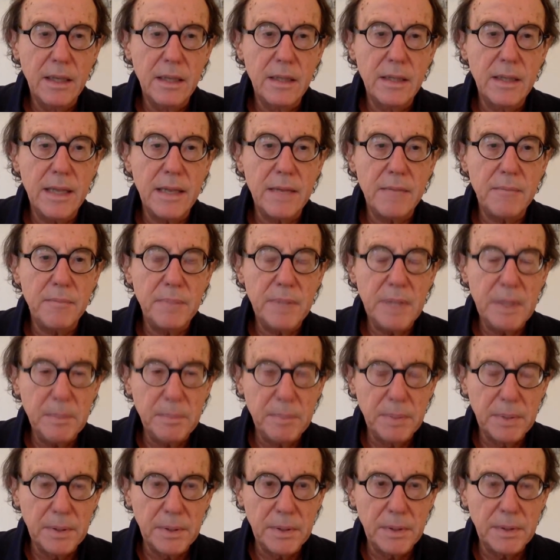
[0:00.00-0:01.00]
that
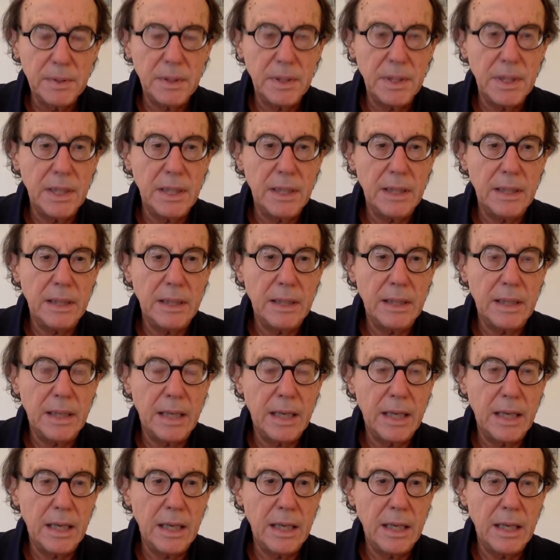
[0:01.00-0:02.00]
people
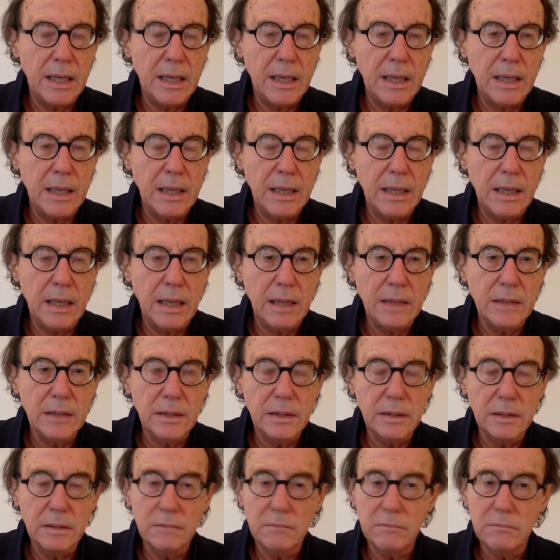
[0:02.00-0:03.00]
on
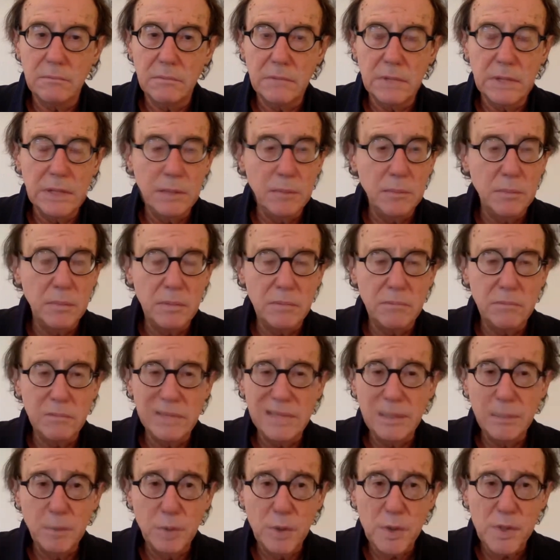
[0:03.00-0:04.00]
the
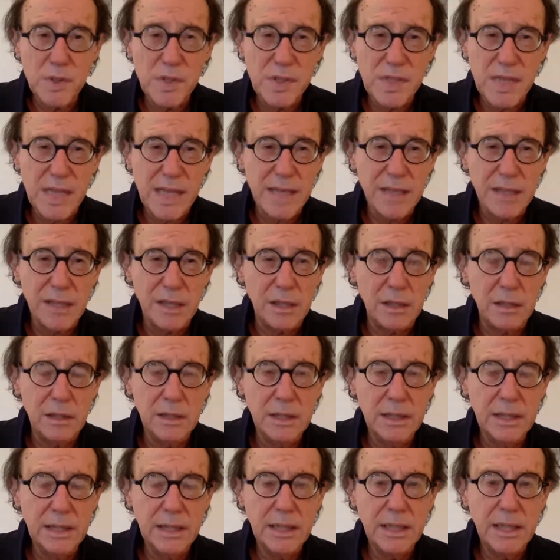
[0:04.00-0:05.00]
liberal
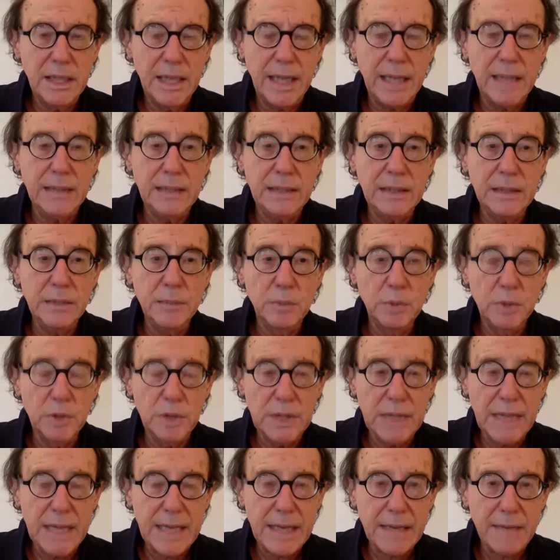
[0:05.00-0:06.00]
center and
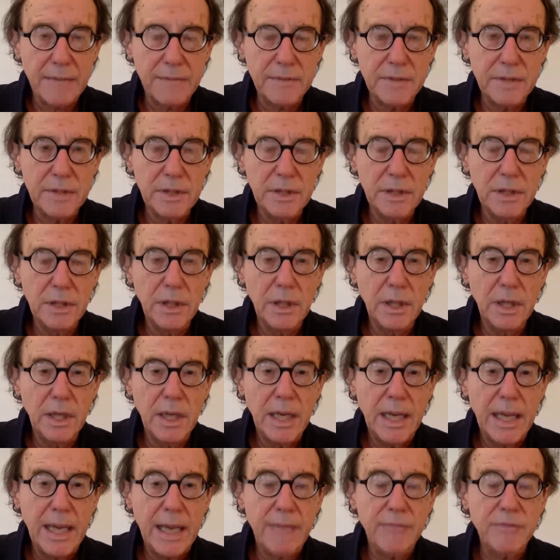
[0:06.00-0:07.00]
liberal left
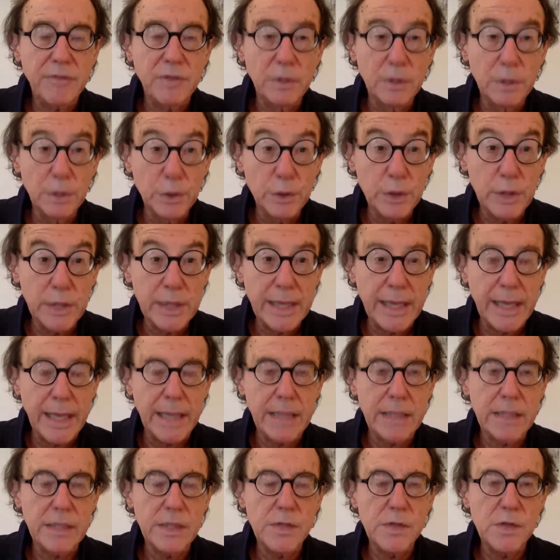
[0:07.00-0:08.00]
have to learn
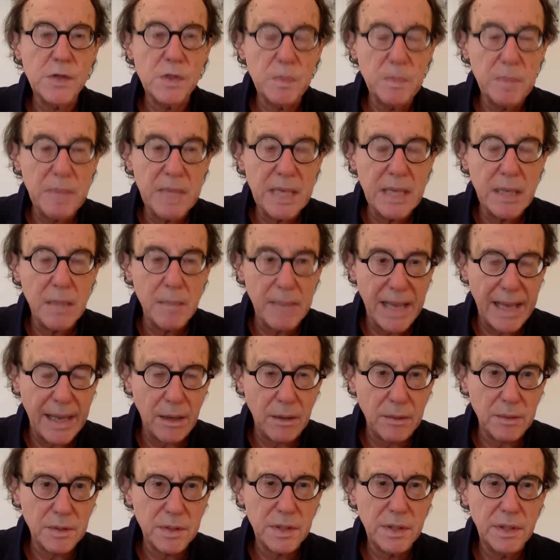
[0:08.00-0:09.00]
again to speak
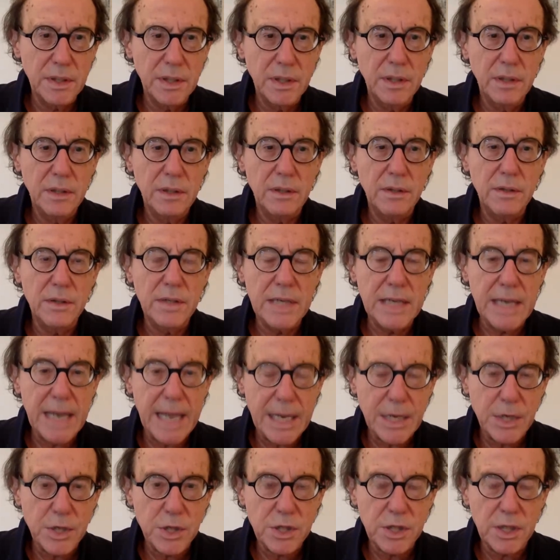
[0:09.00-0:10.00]
about the
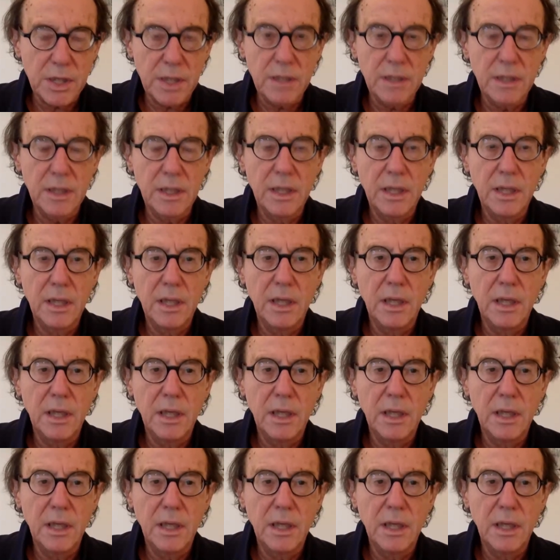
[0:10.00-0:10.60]
nation